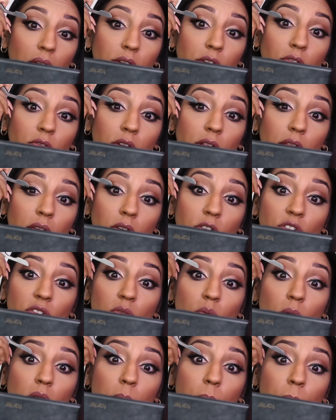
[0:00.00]
And you really
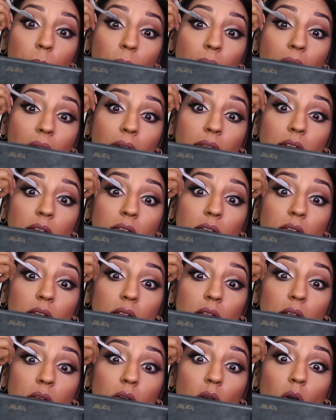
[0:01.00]
just want to pat
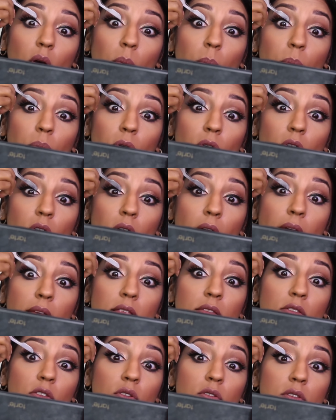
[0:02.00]
or
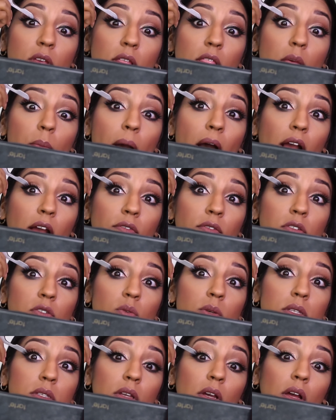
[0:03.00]
press using the back of the
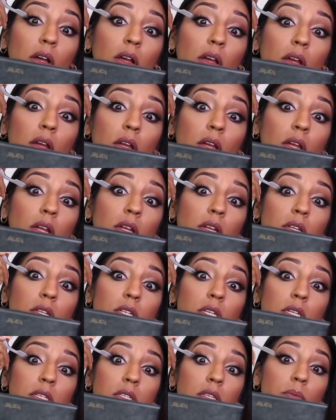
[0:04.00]
tweezer,
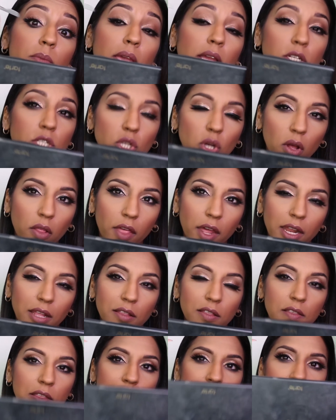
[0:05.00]
just to make sure that
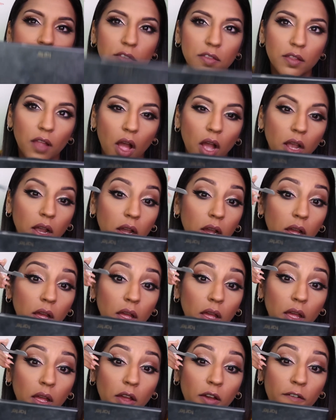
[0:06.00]
it's stuck
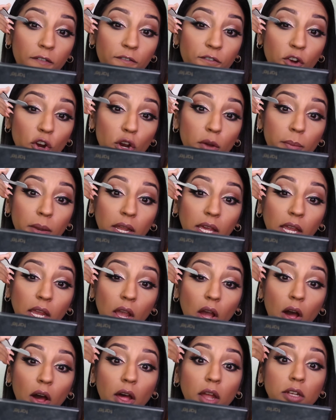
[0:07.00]

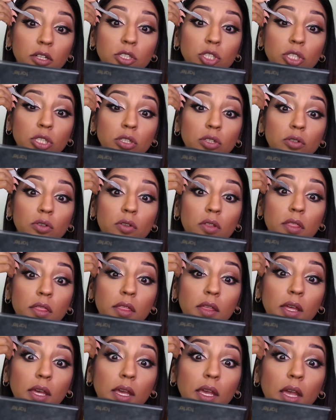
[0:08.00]
firmly onto
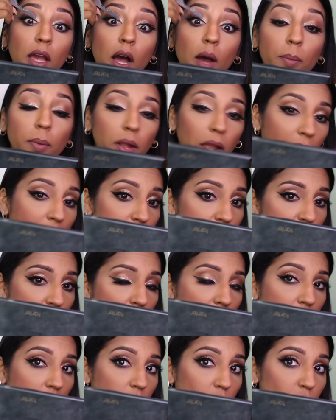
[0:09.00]
the upper lash
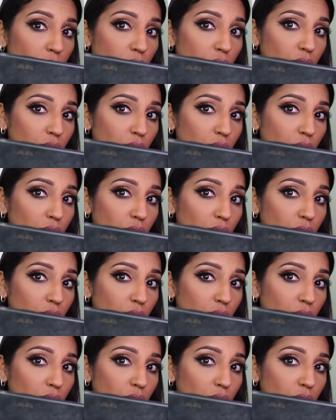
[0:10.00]
line.